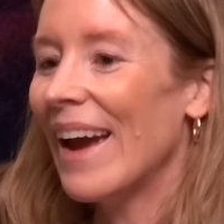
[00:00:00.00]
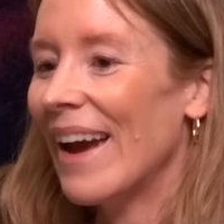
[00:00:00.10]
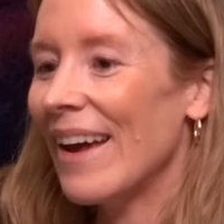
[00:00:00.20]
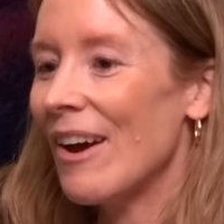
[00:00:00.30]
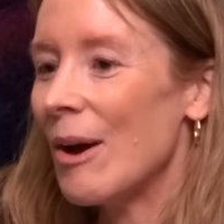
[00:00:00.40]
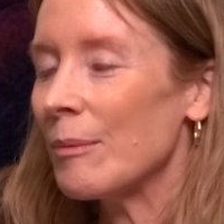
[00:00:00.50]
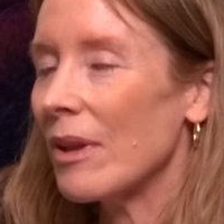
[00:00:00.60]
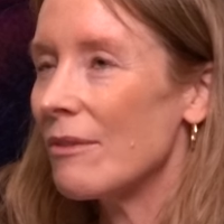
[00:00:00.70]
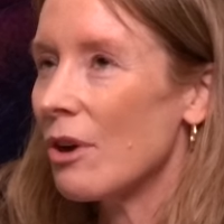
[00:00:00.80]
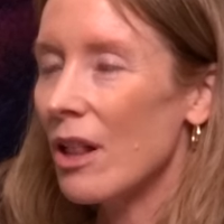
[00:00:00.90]
and
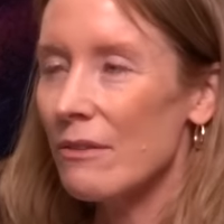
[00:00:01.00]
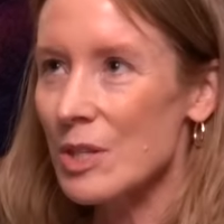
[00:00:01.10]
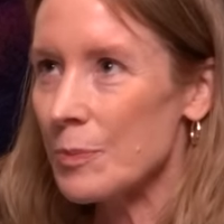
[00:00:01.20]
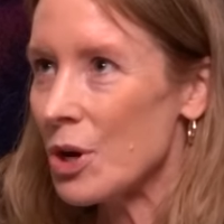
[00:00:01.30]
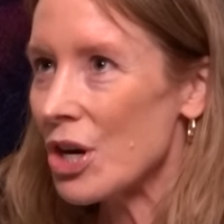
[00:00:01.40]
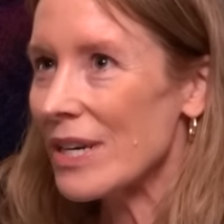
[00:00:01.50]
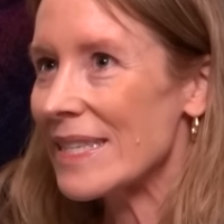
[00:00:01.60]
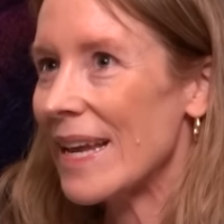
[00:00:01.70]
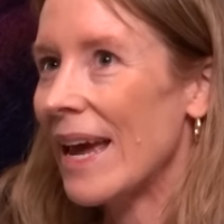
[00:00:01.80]
loved all of his books.